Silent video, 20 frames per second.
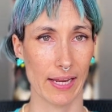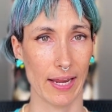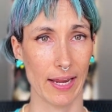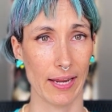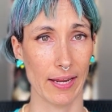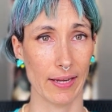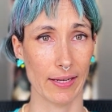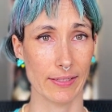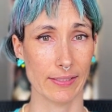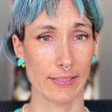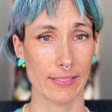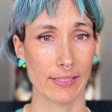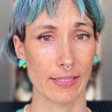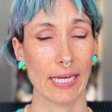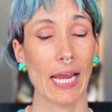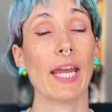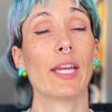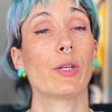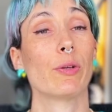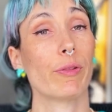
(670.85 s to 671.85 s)
and
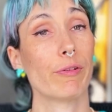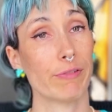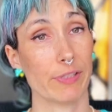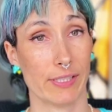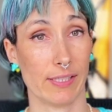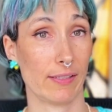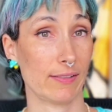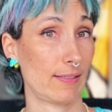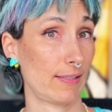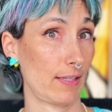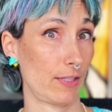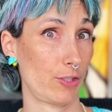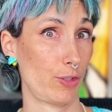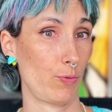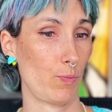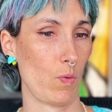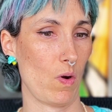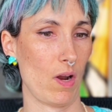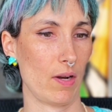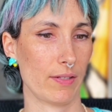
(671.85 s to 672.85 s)
get you the results that you
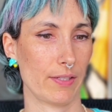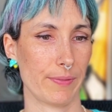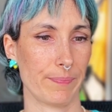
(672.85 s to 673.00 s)
want.